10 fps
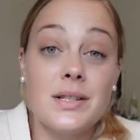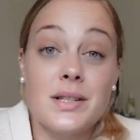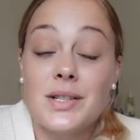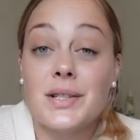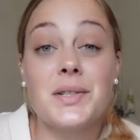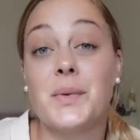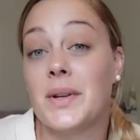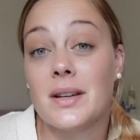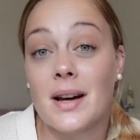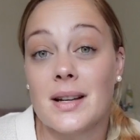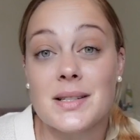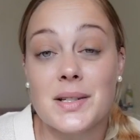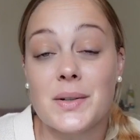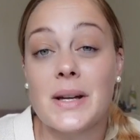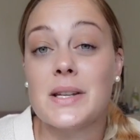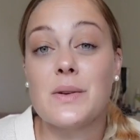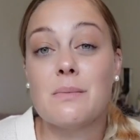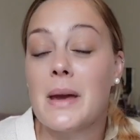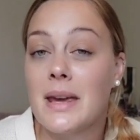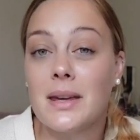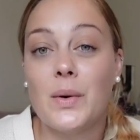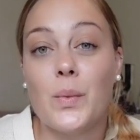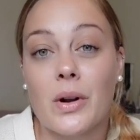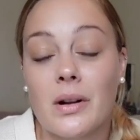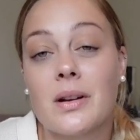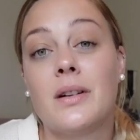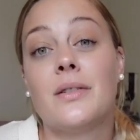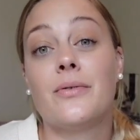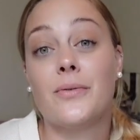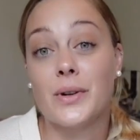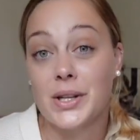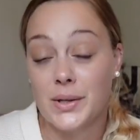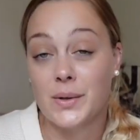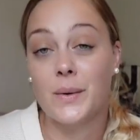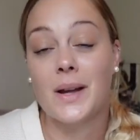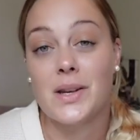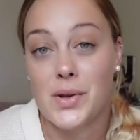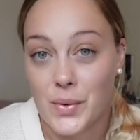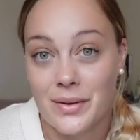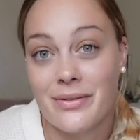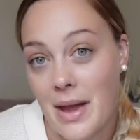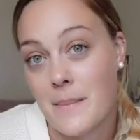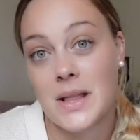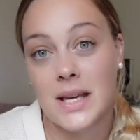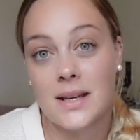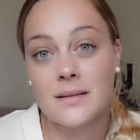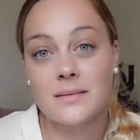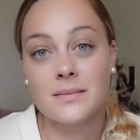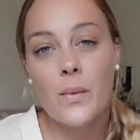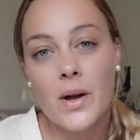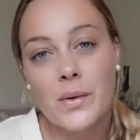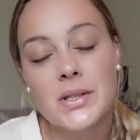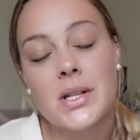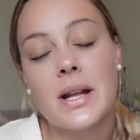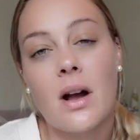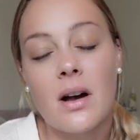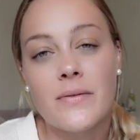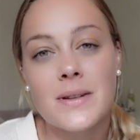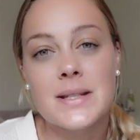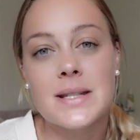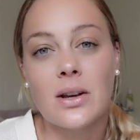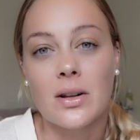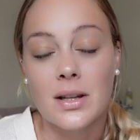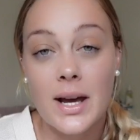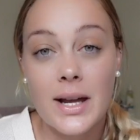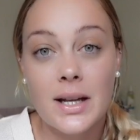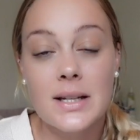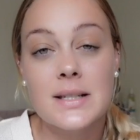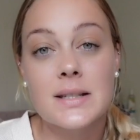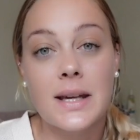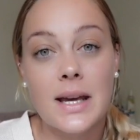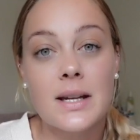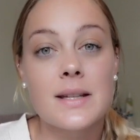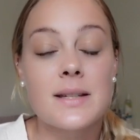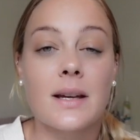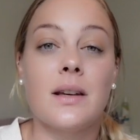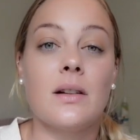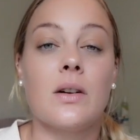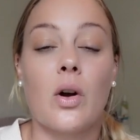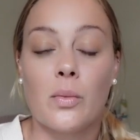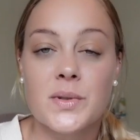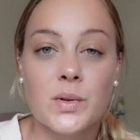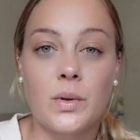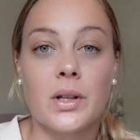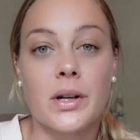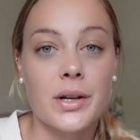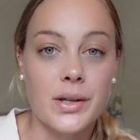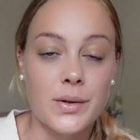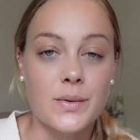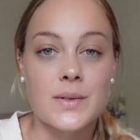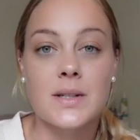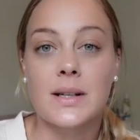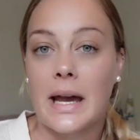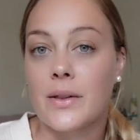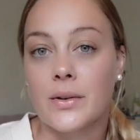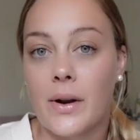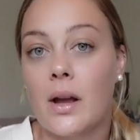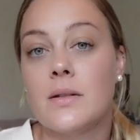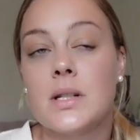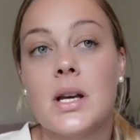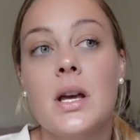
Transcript: just do what you gotta do, and you make it work for you and your family. One question I often see online is, can a secular homeschooler use gather round?